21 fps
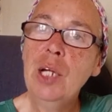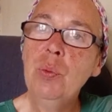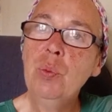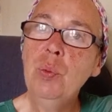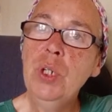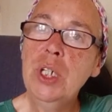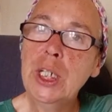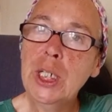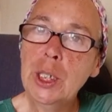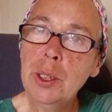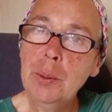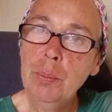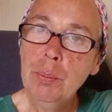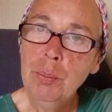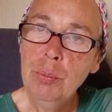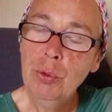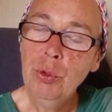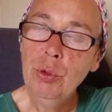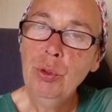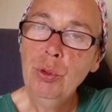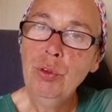and we
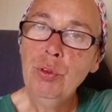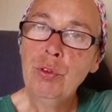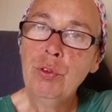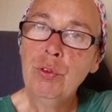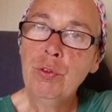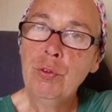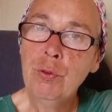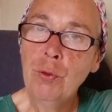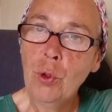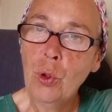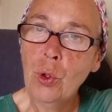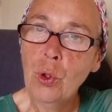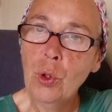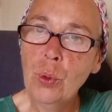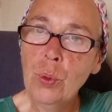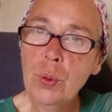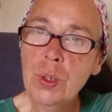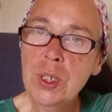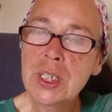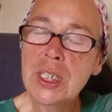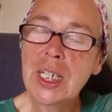can move
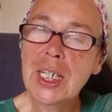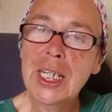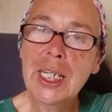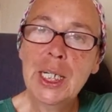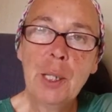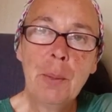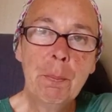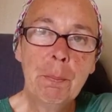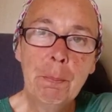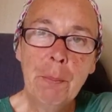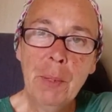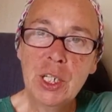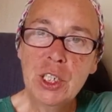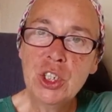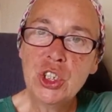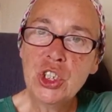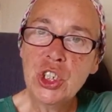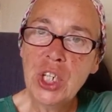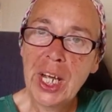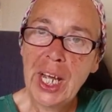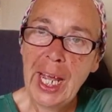forward in a
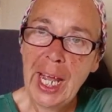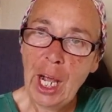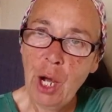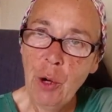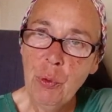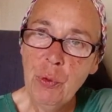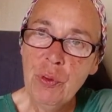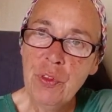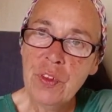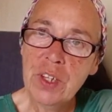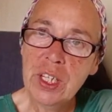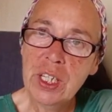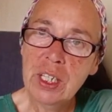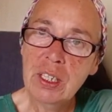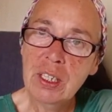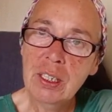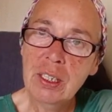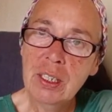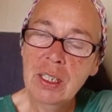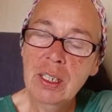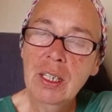much
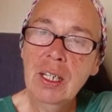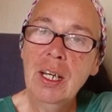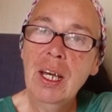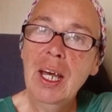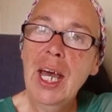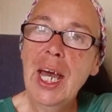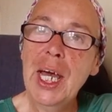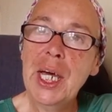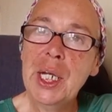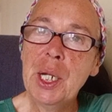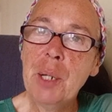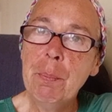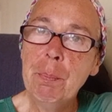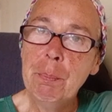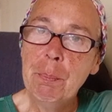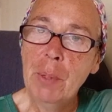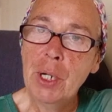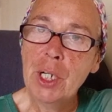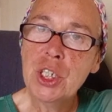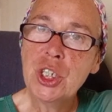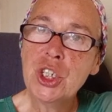healthier and a
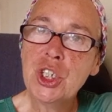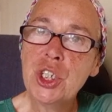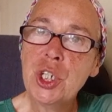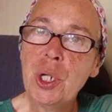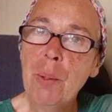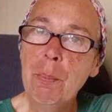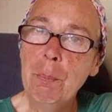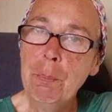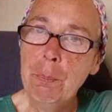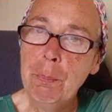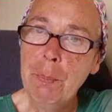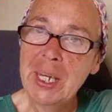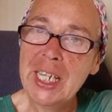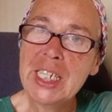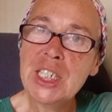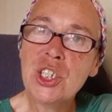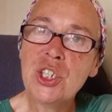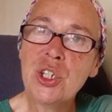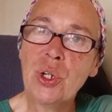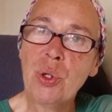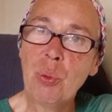much
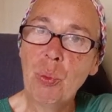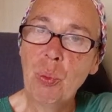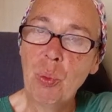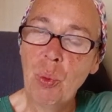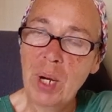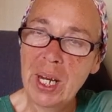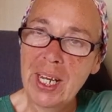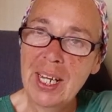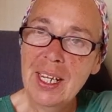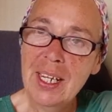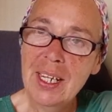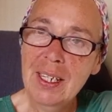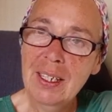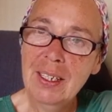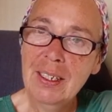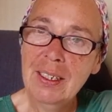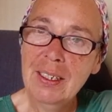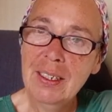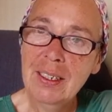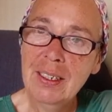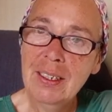better way.
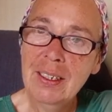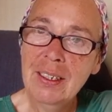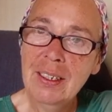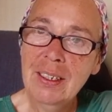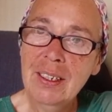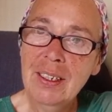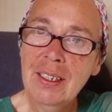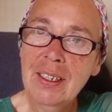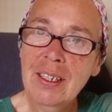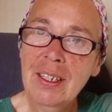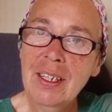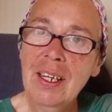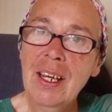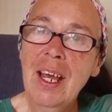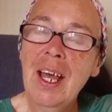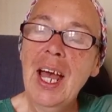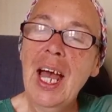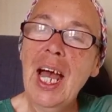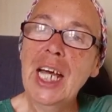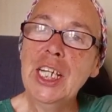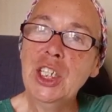
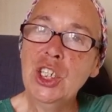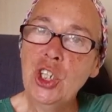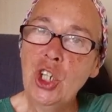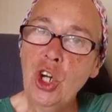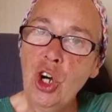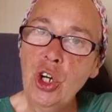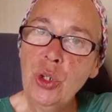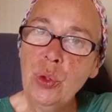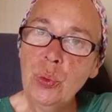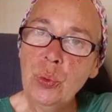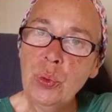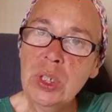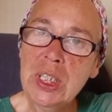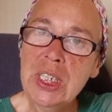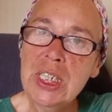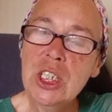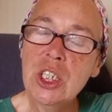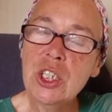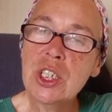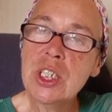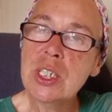And not
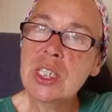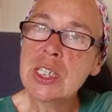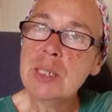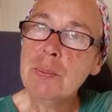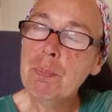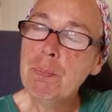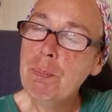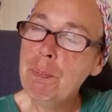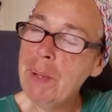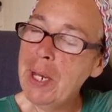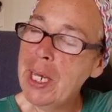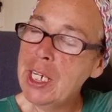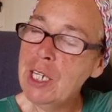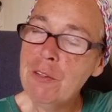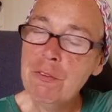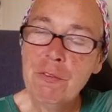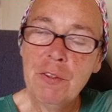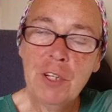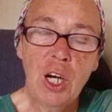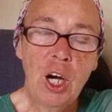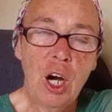only does it
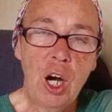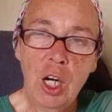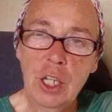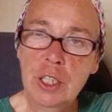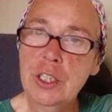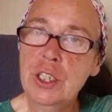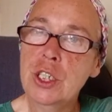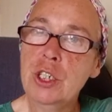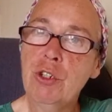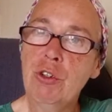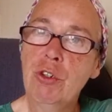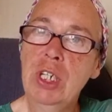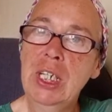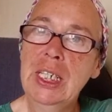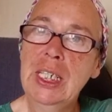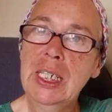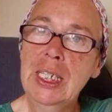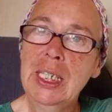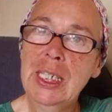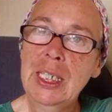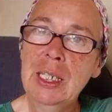benefit us
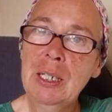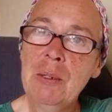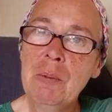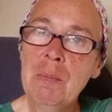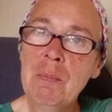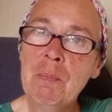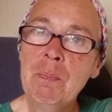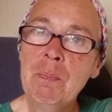greatly,